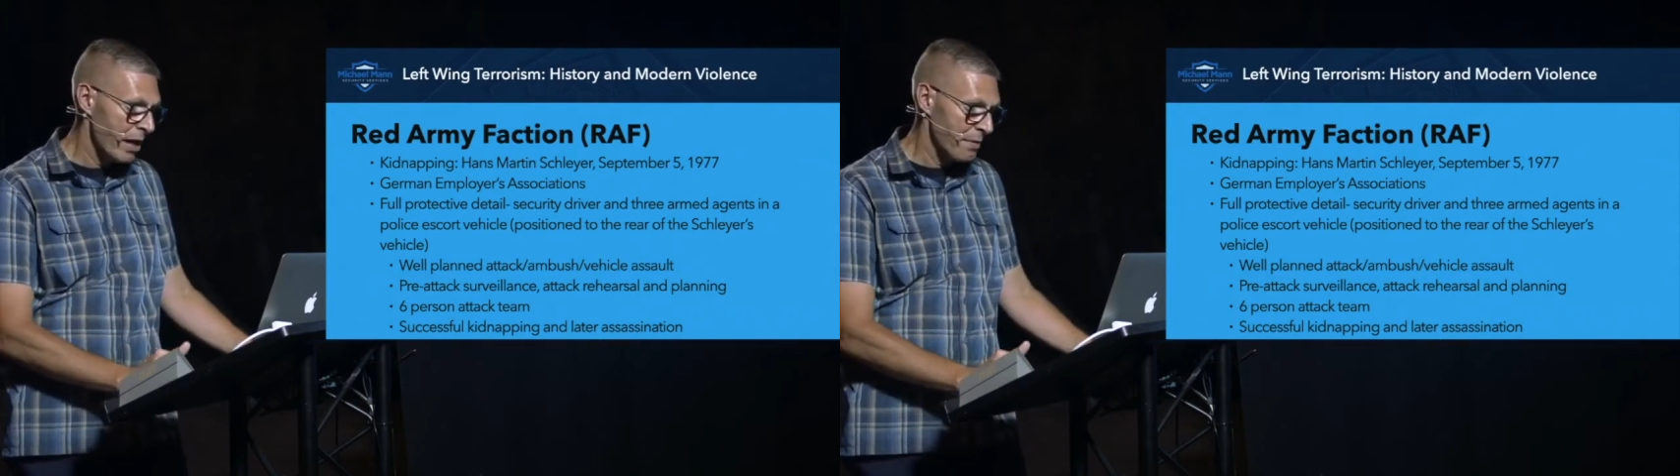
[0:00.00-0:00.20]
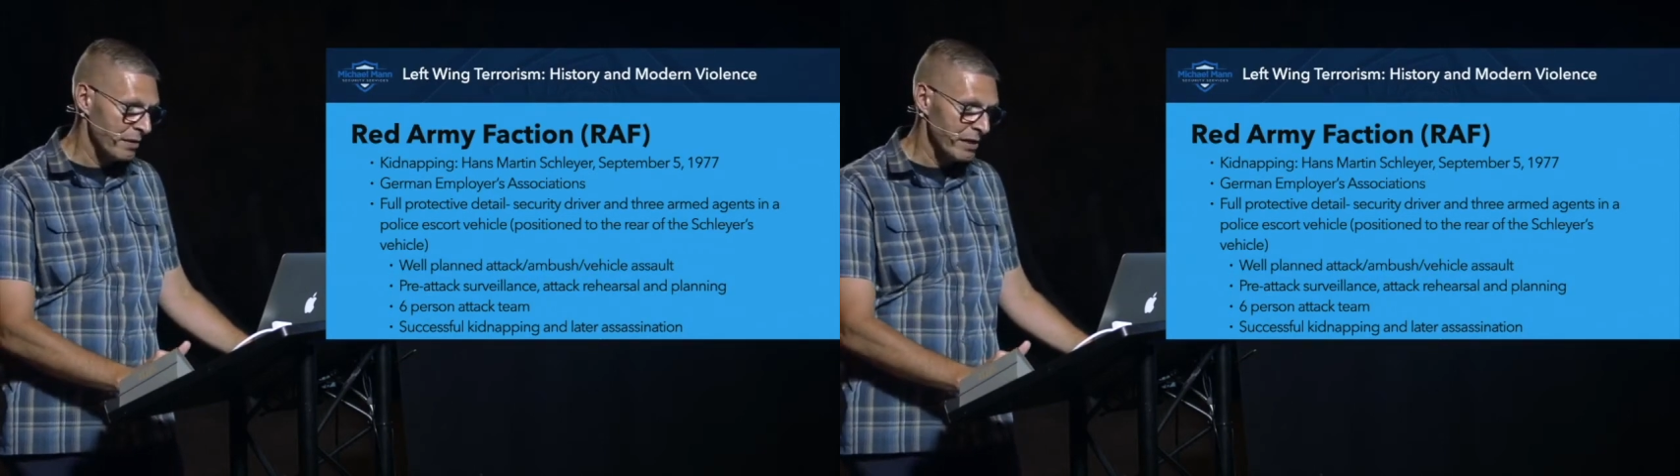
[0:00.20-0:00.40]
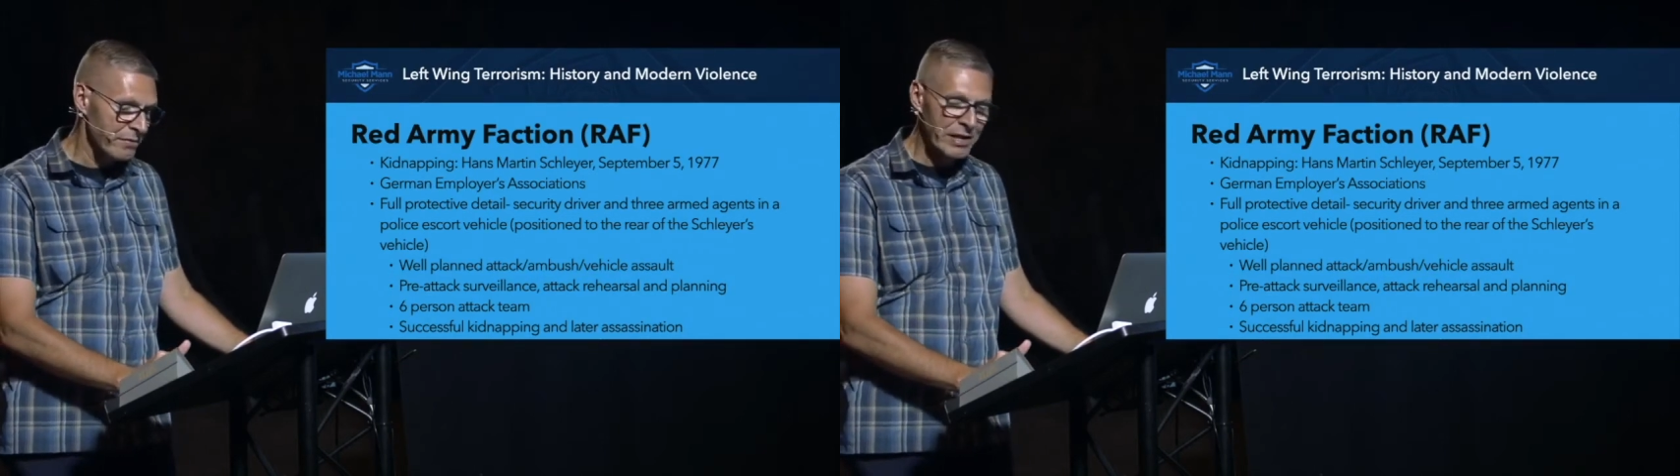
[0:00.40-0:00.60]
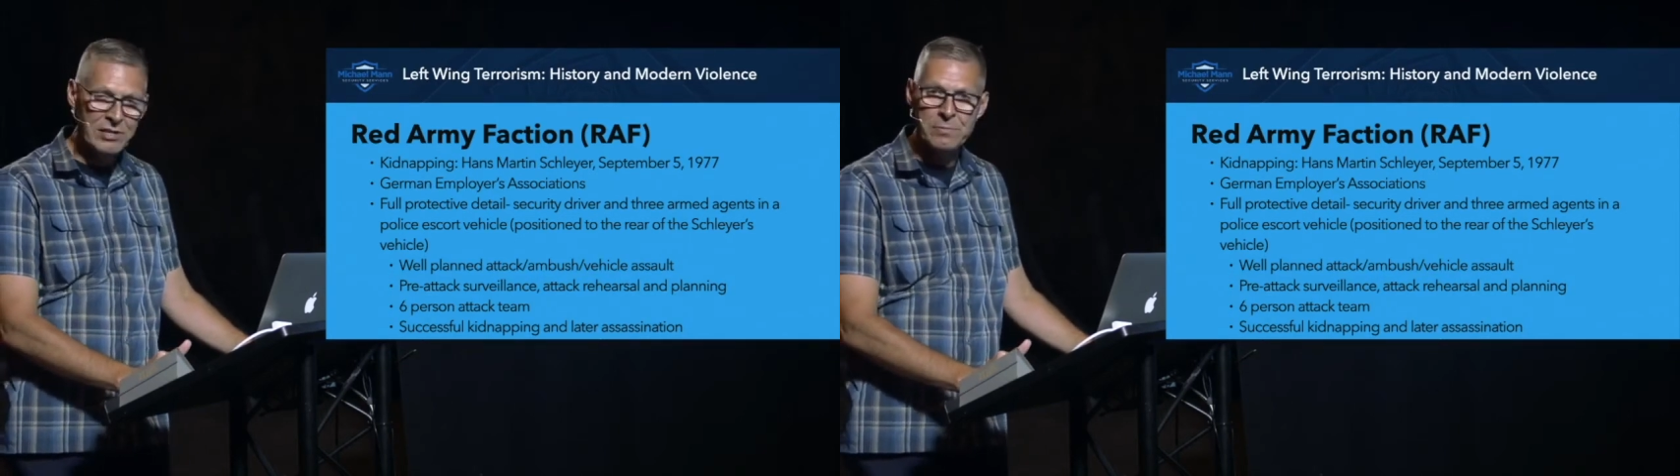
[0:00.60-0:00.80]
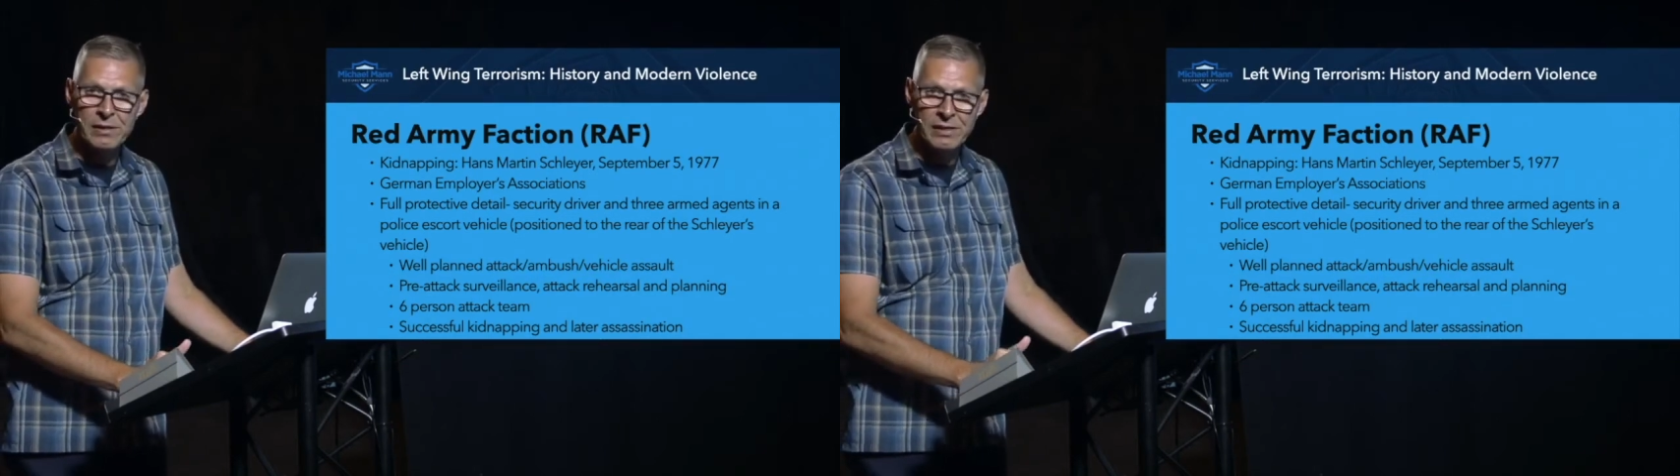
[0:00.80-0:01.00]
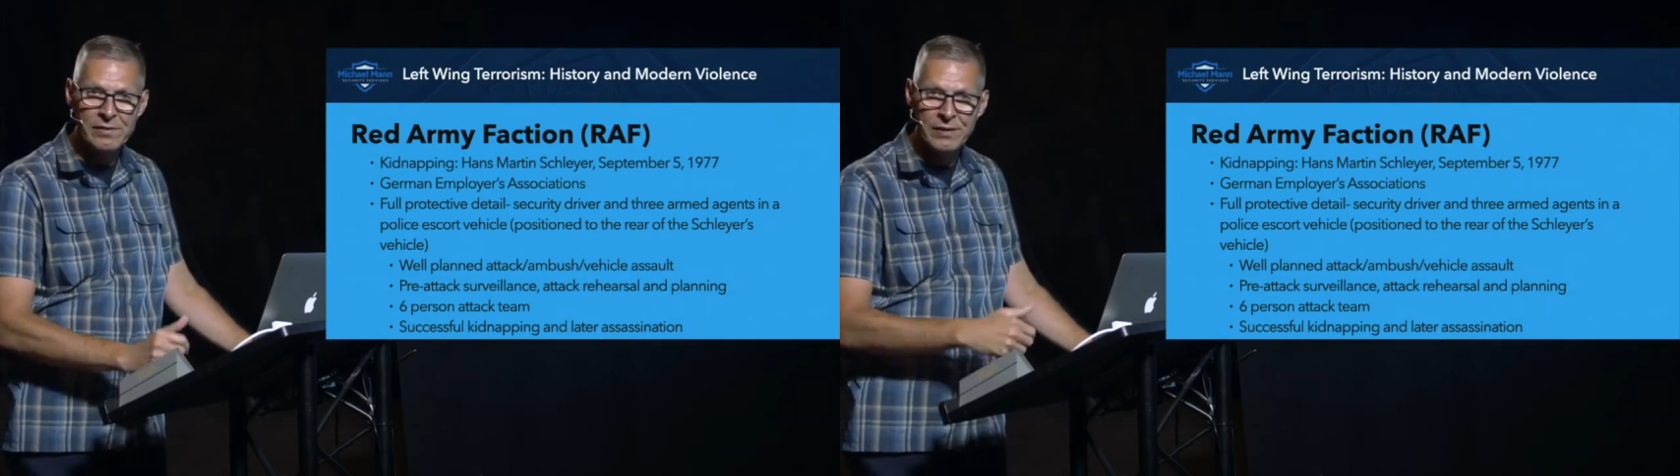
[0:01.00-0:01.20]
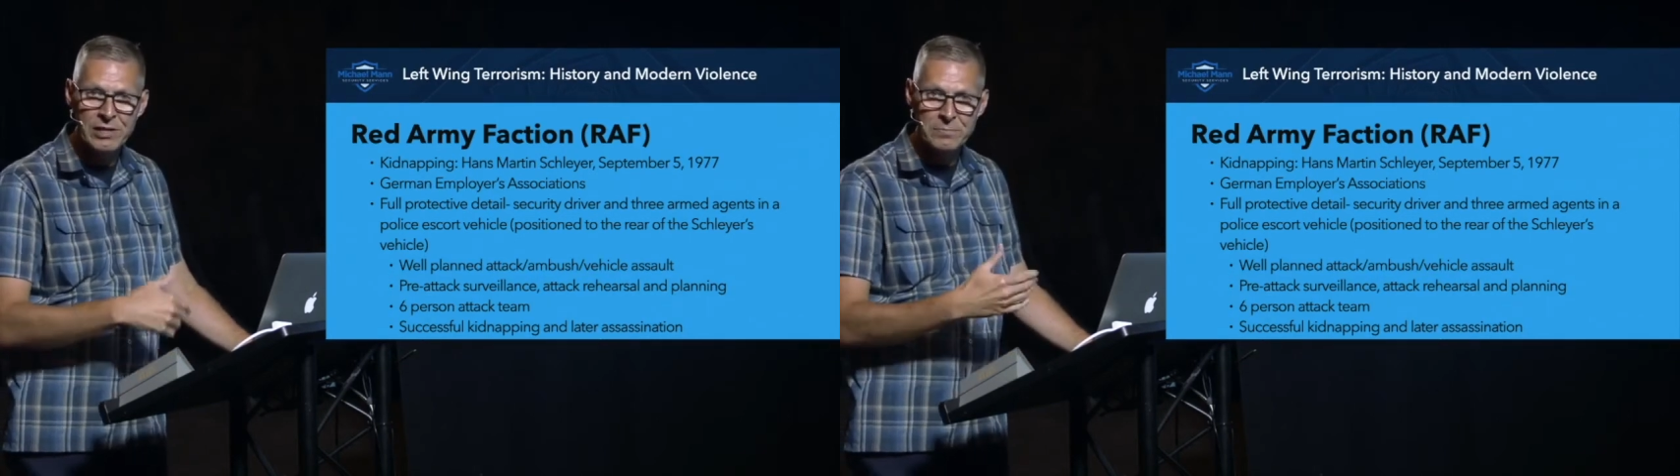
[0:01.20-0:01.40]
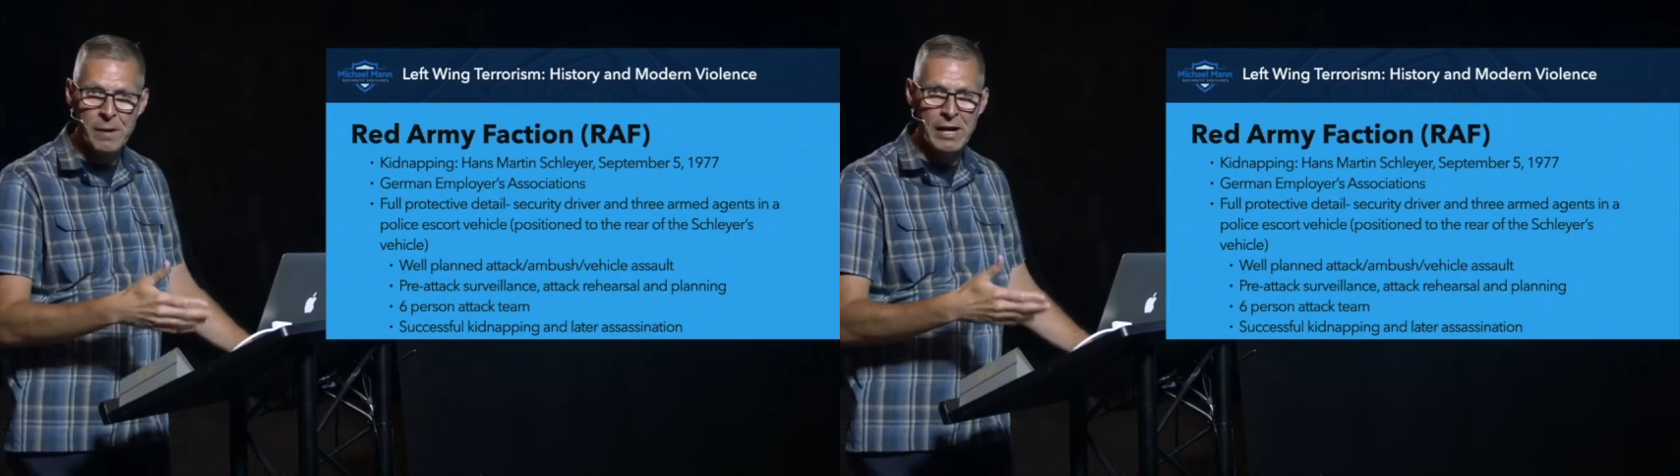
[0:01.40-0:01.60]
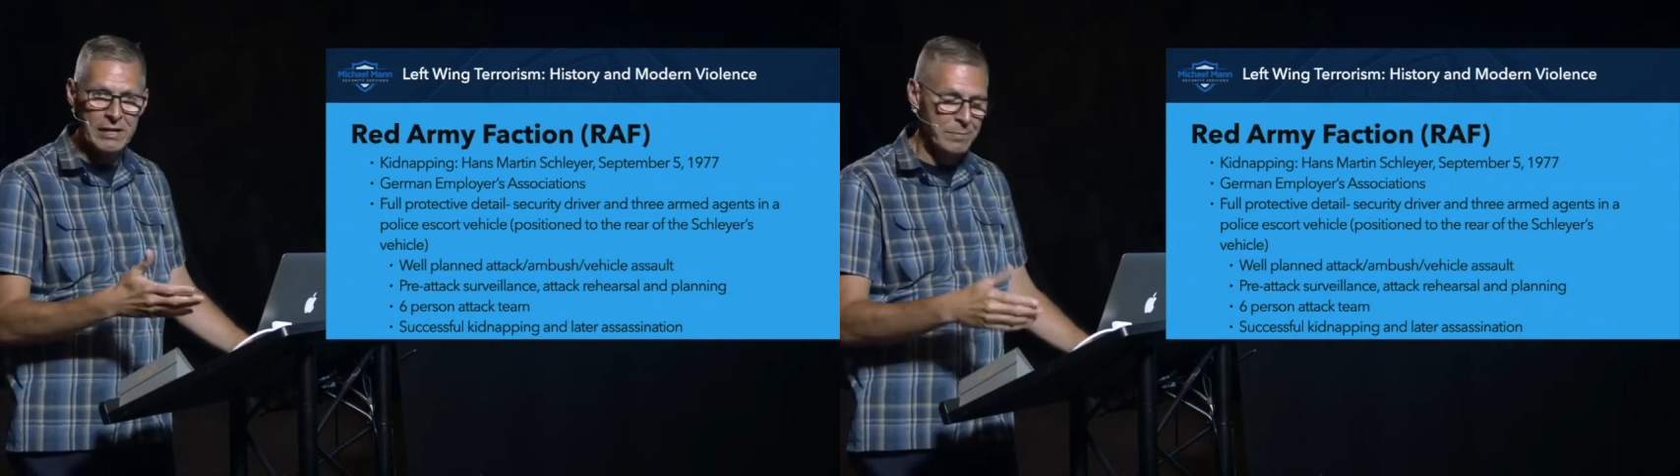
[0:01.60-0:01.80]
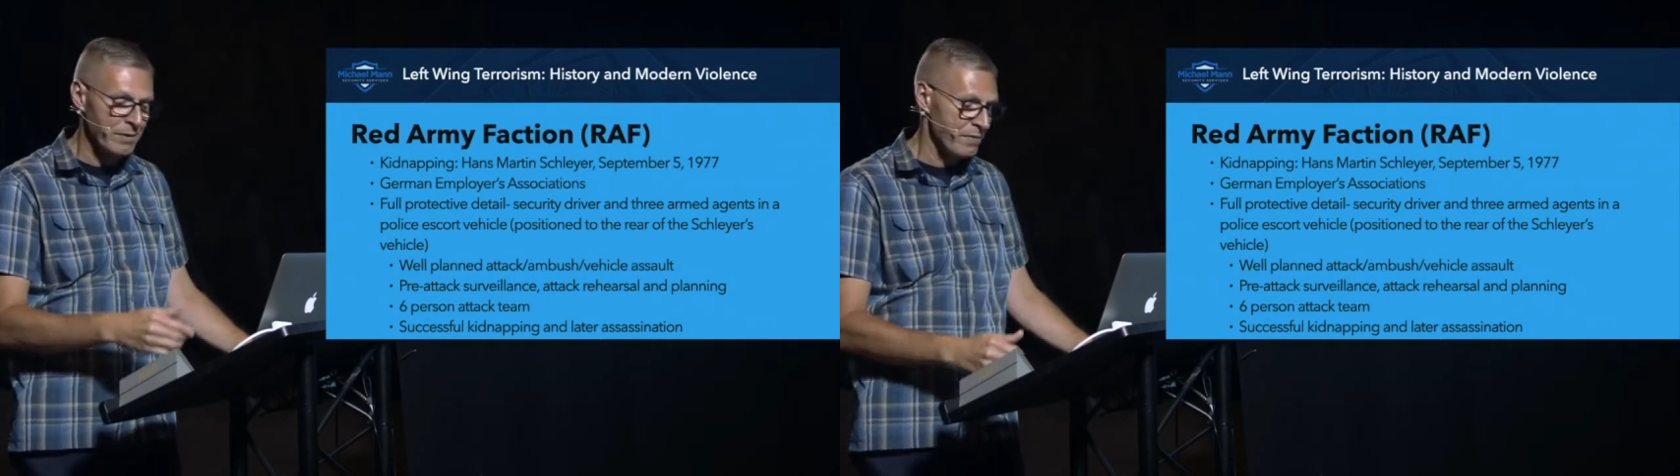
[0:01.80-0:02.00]
and then leaving his leaving his
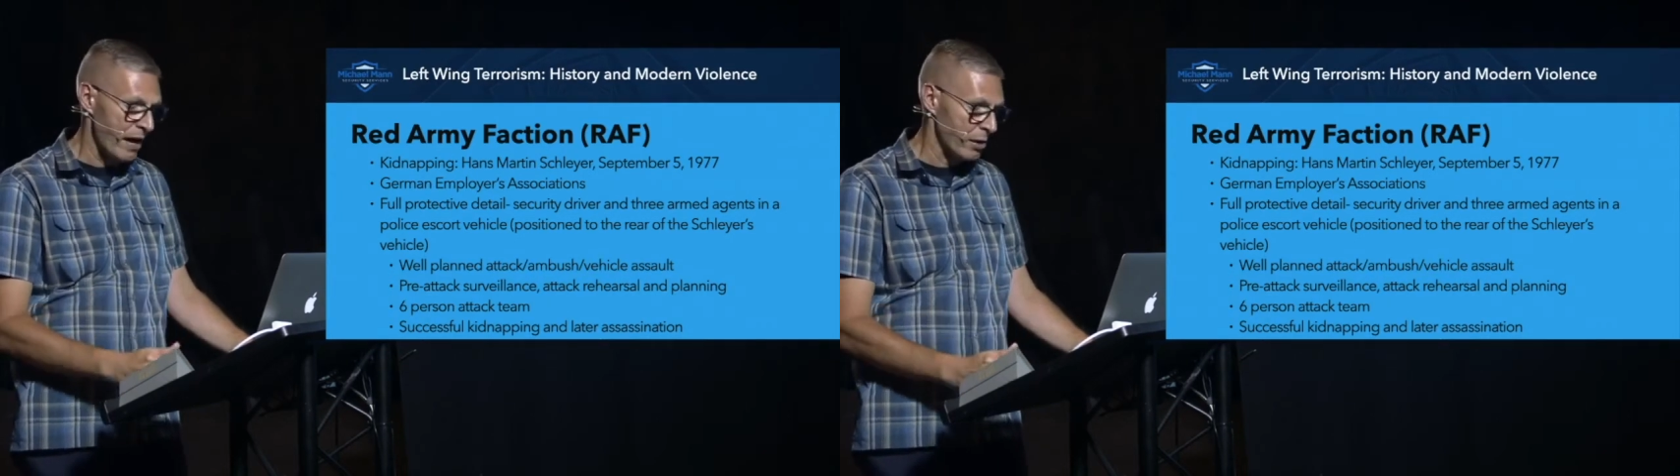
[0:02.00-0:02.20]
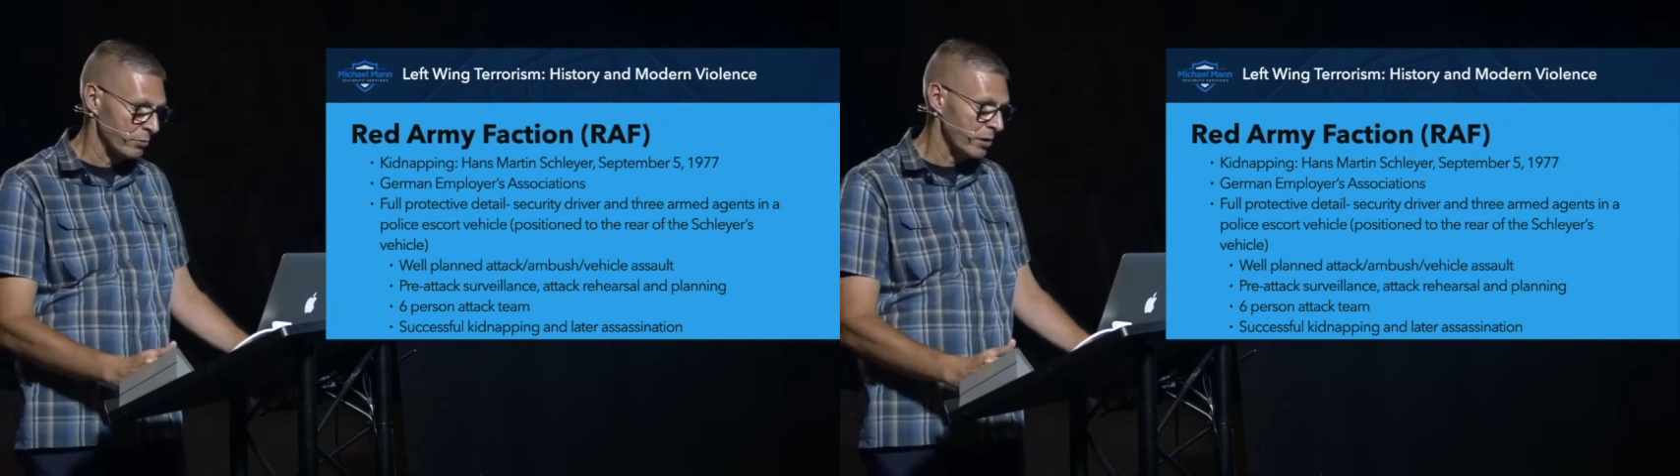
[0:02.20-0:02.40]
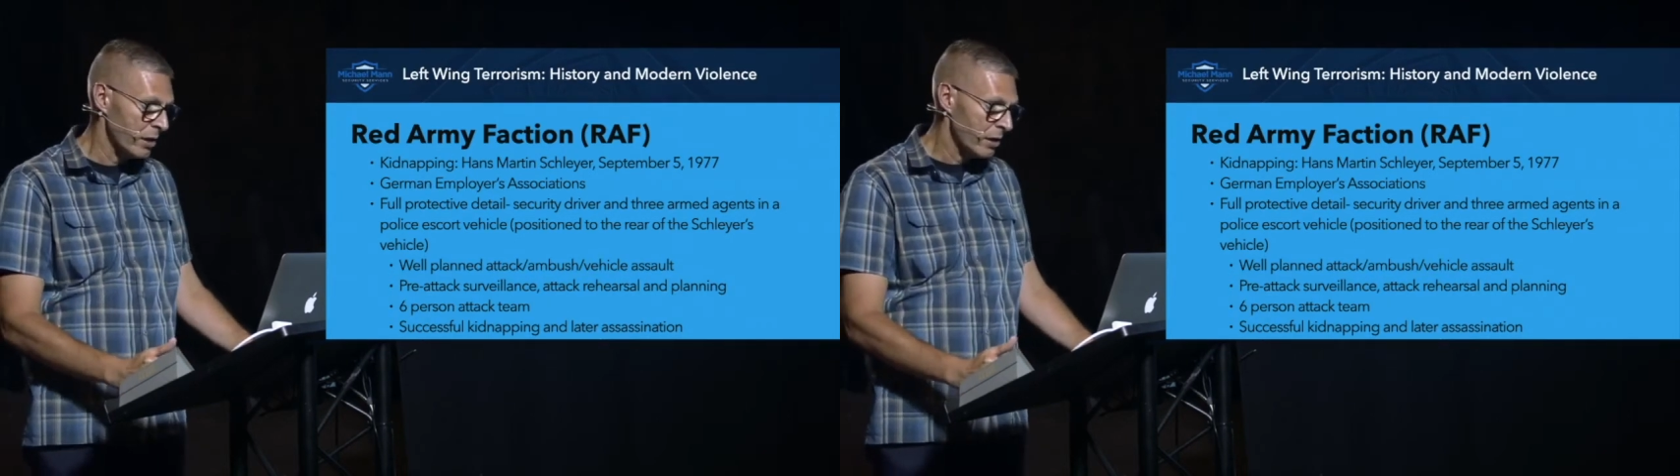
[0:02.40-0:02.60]
body to be found